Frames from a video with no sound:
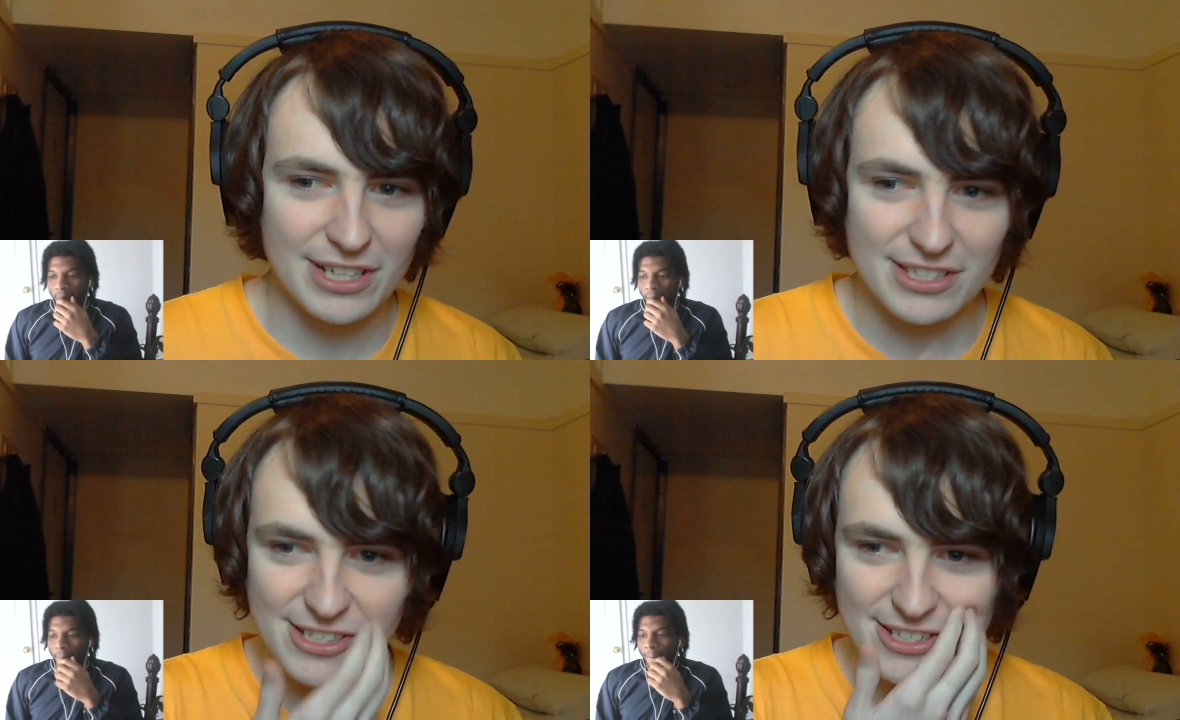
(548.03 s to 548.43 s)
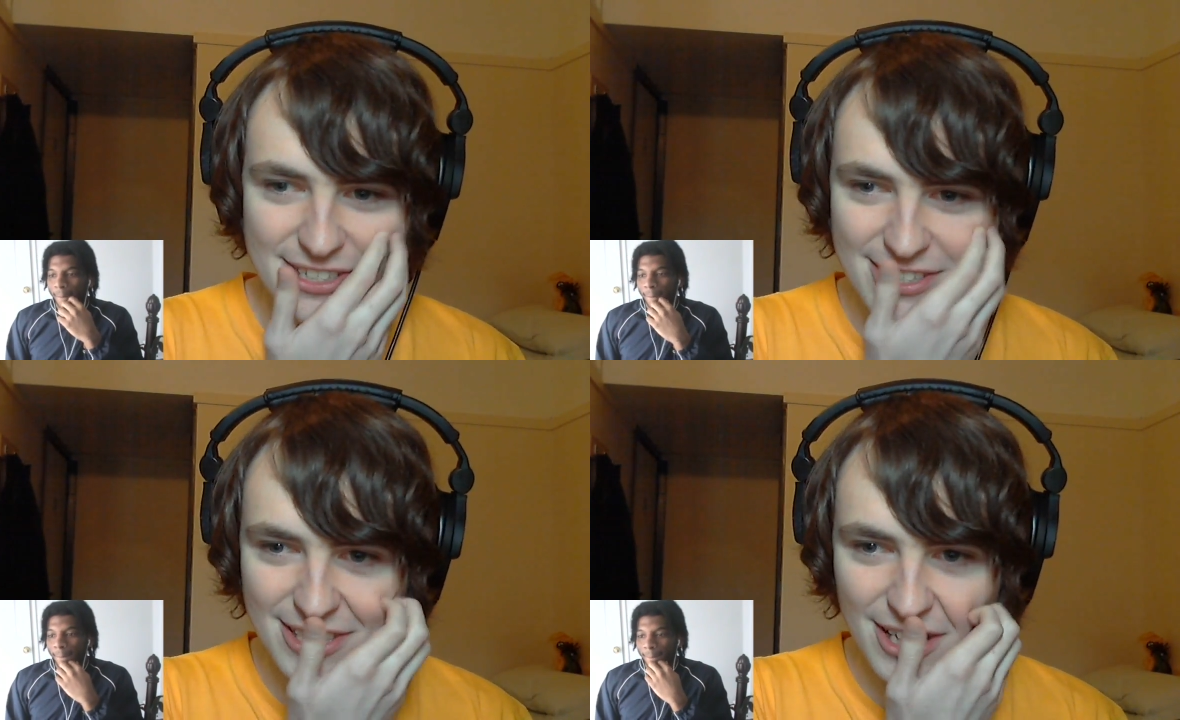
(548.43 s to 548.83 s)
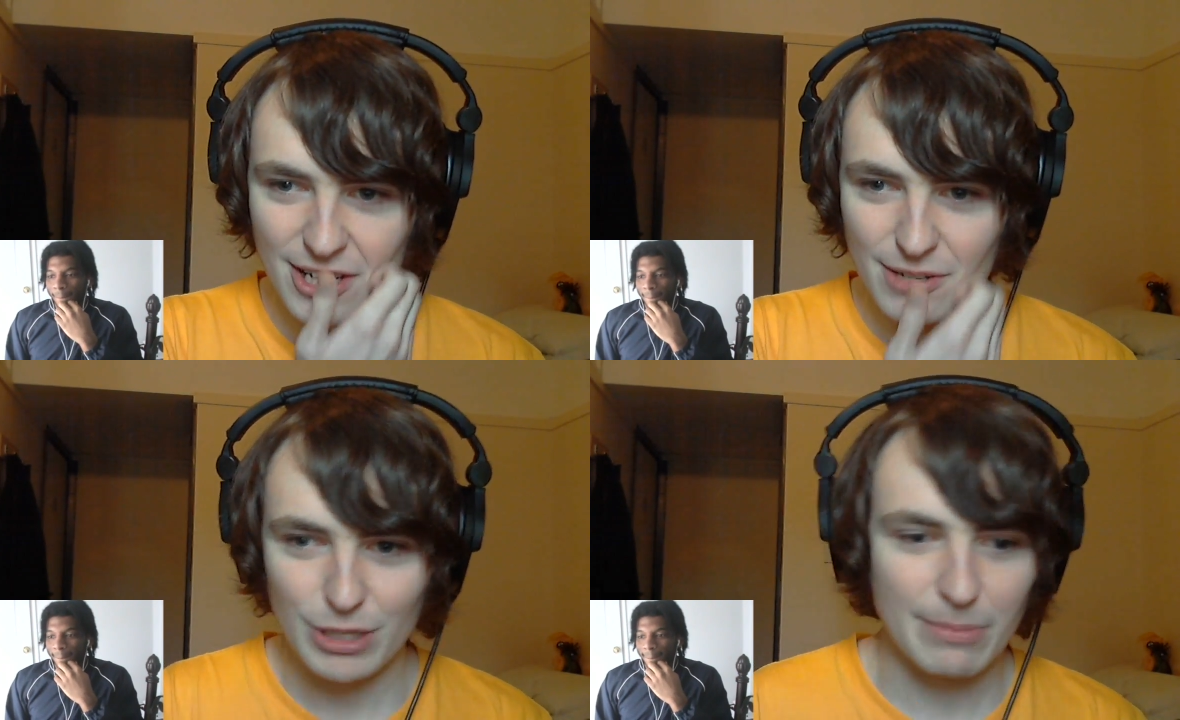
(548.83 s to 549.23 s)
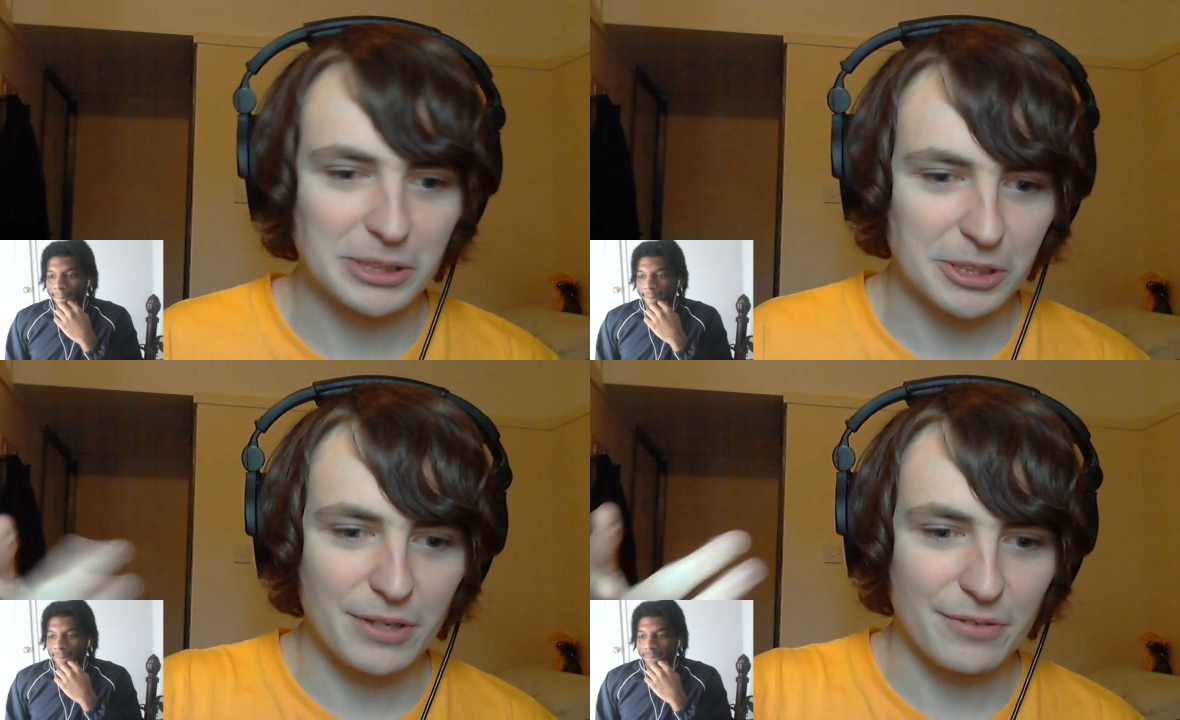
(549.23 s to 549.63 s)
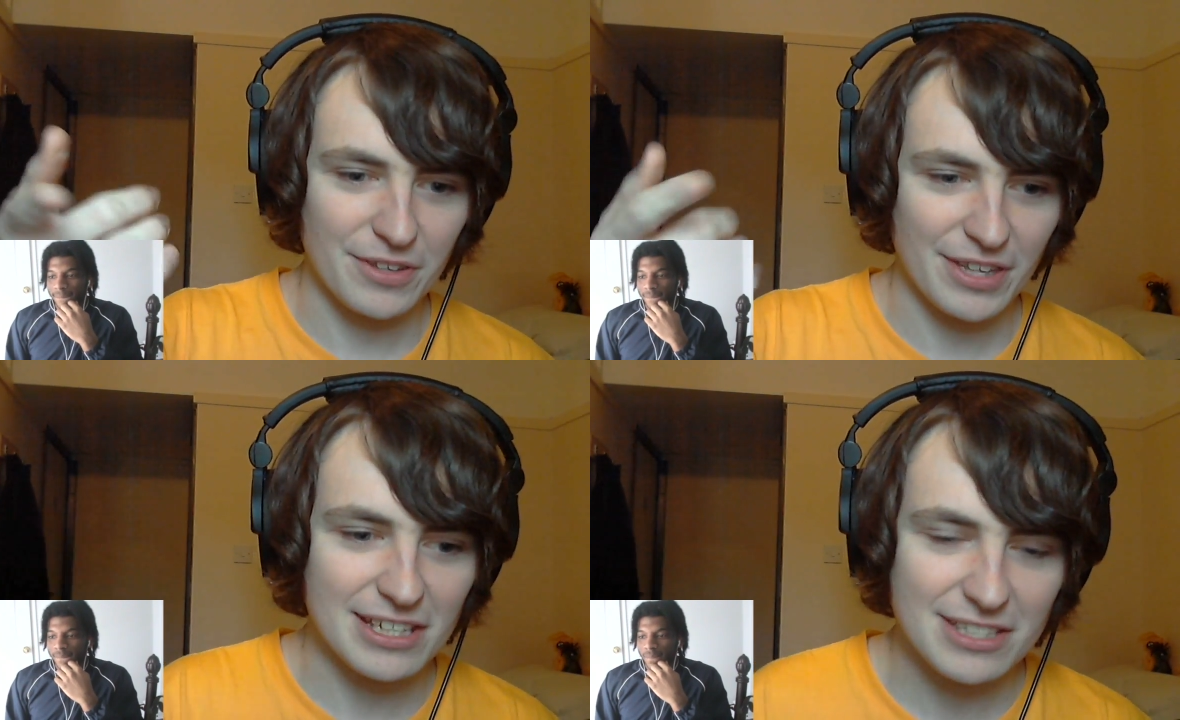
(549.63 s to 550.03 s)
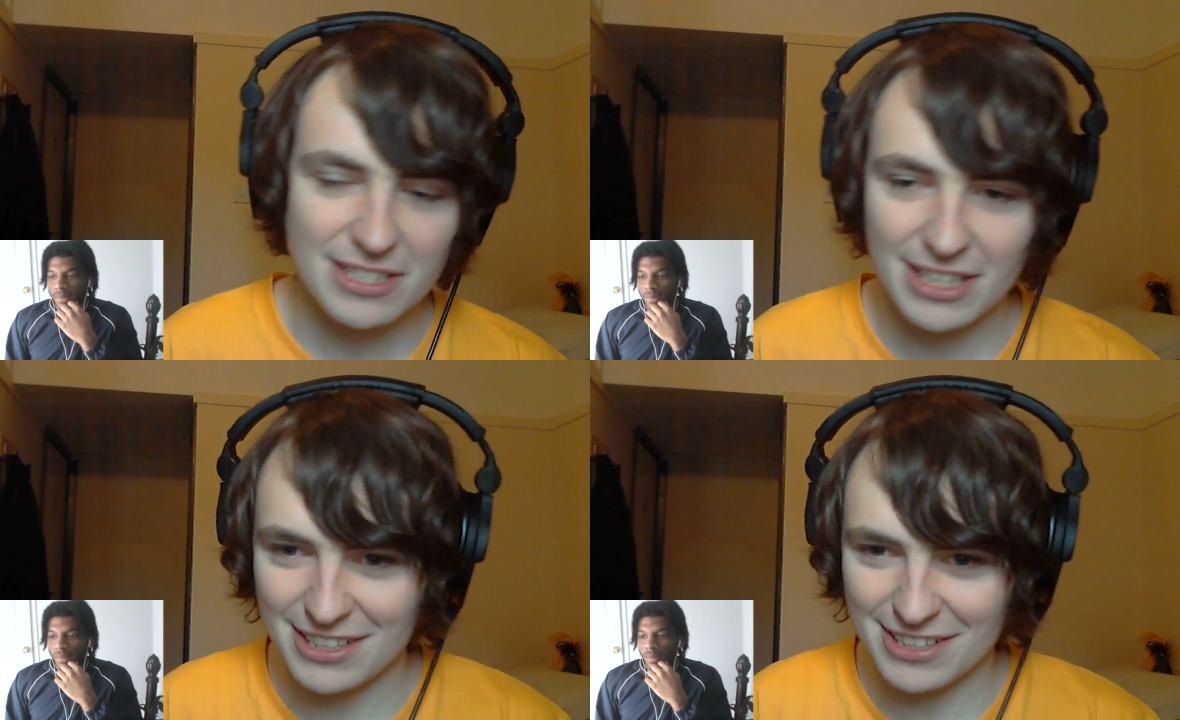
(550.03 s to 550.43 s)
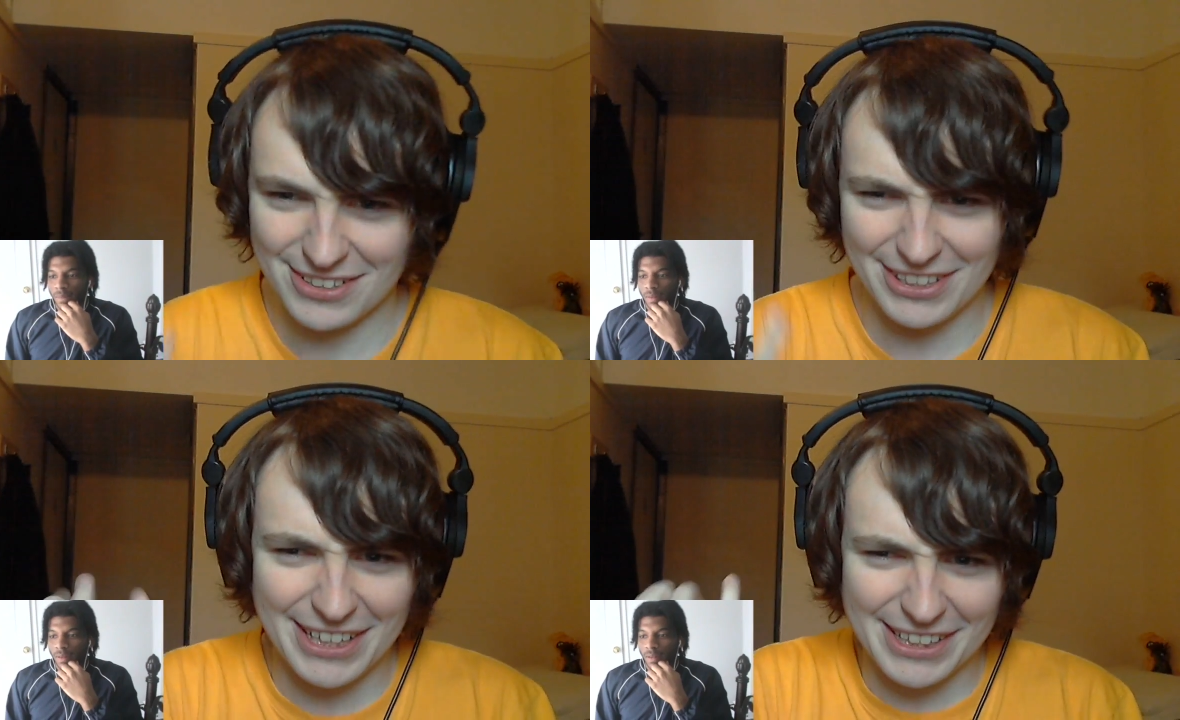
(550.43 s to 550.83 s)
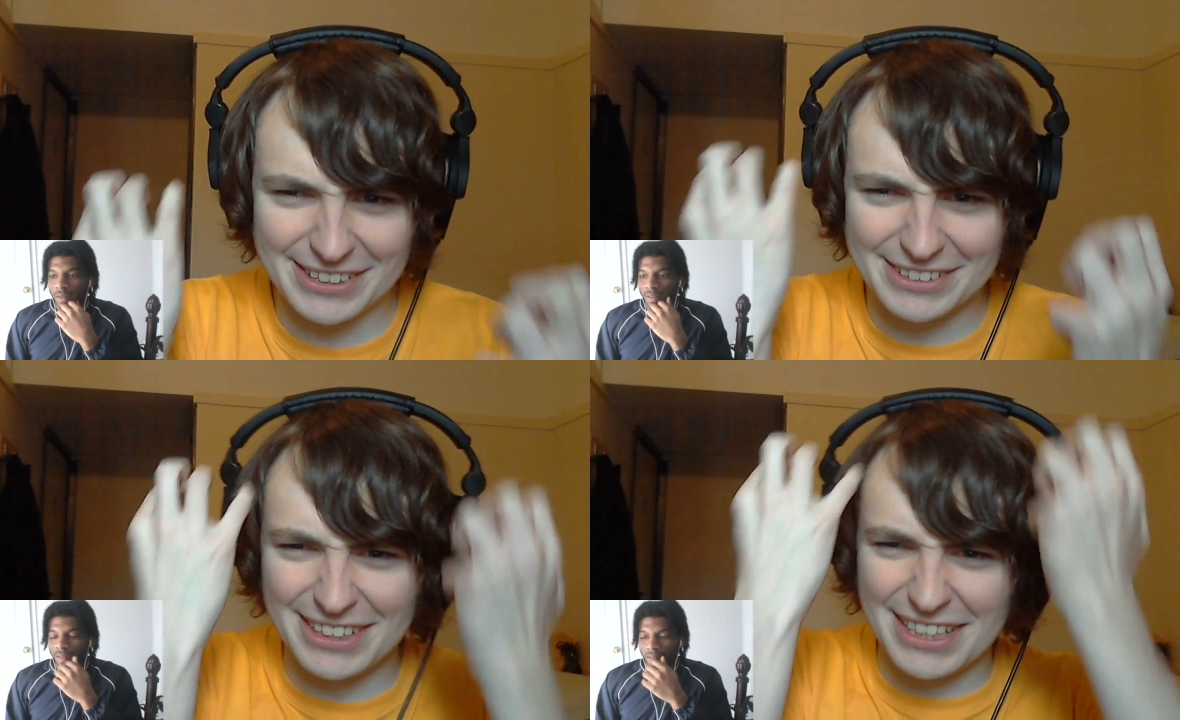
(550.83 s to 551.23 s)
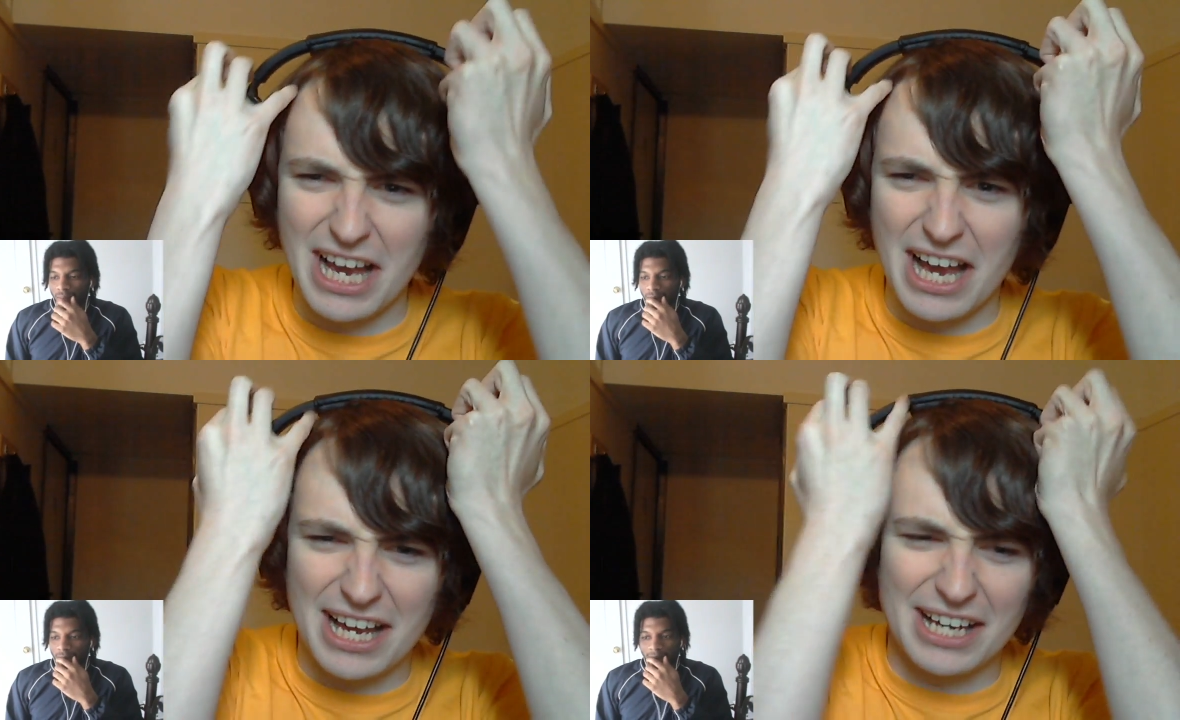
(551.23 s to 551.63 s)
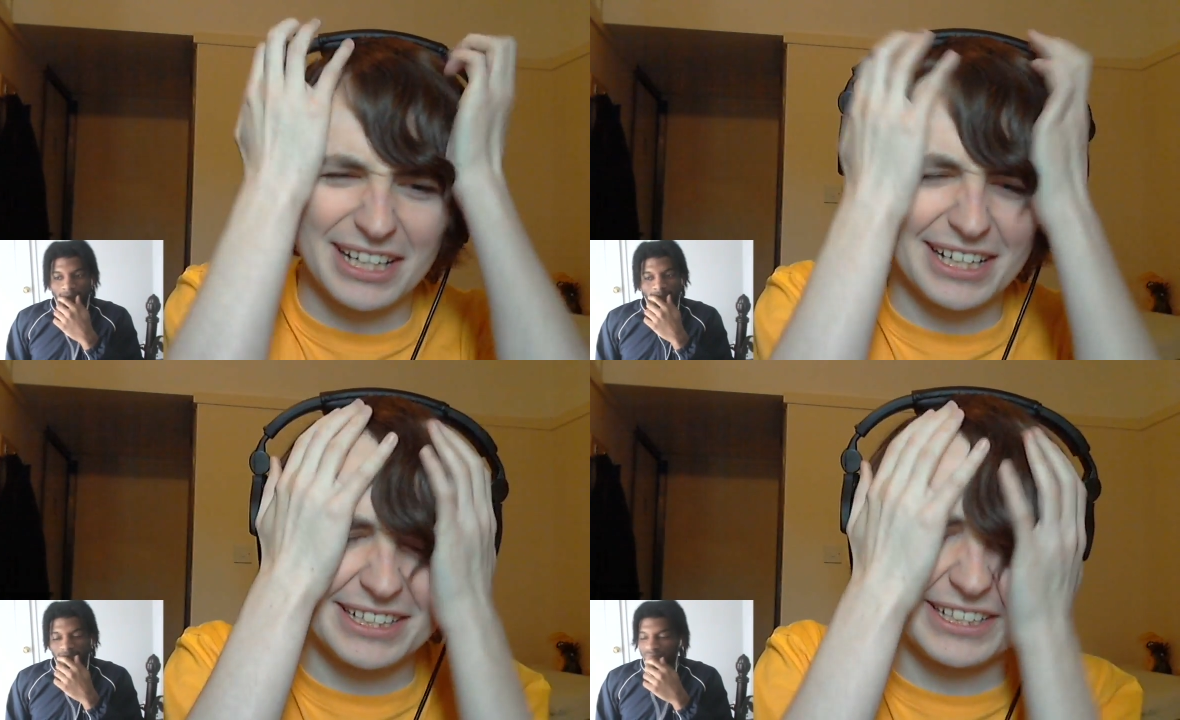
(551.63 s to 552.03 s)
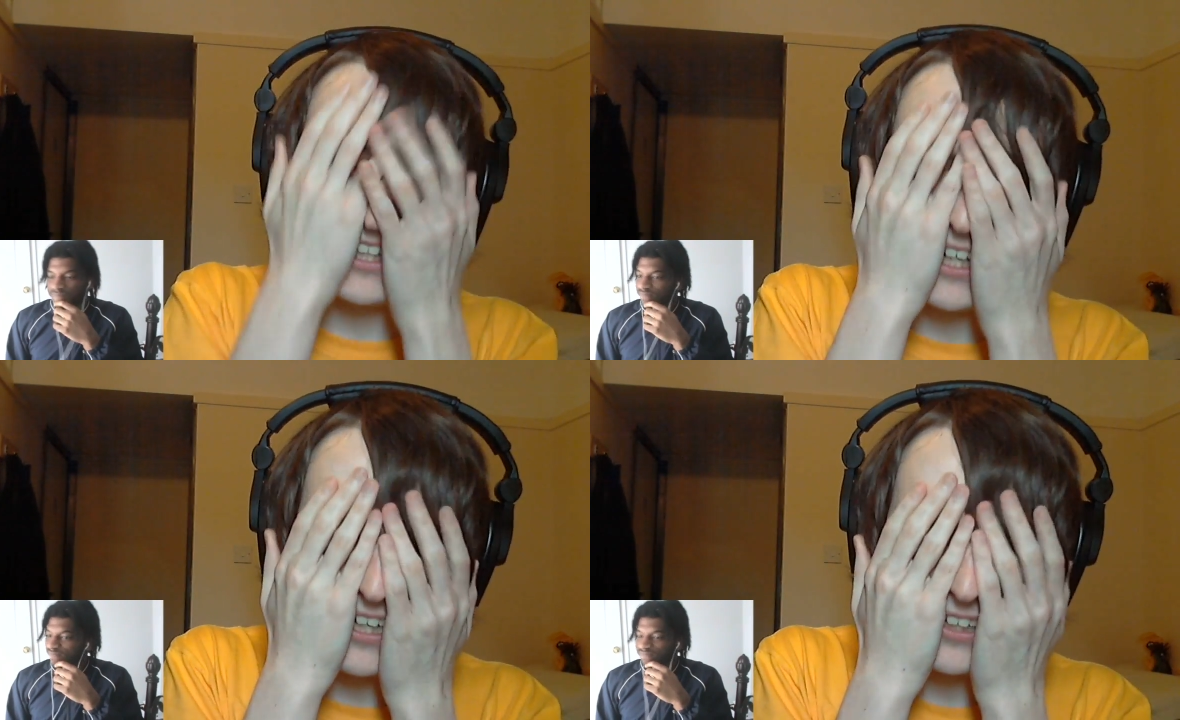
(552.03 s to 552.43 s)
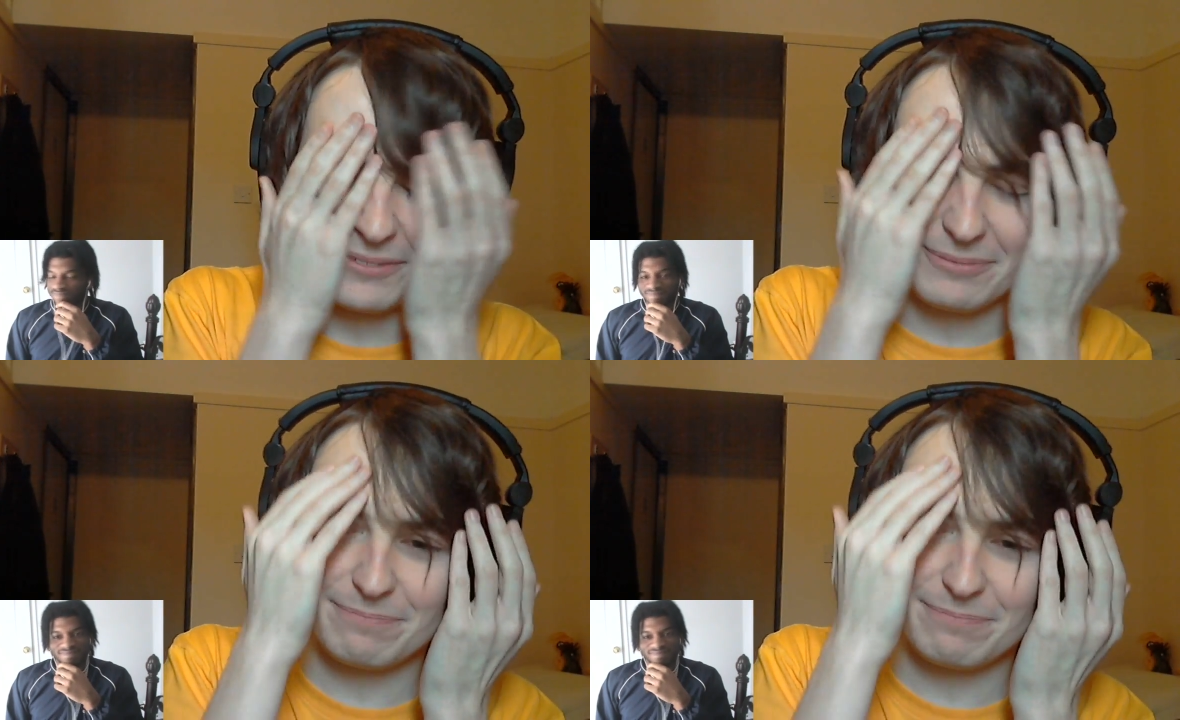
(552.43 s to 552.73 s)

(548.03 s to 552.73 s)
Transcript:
Speaker 1: It's just pretty much only for this, and like, ah, I can't.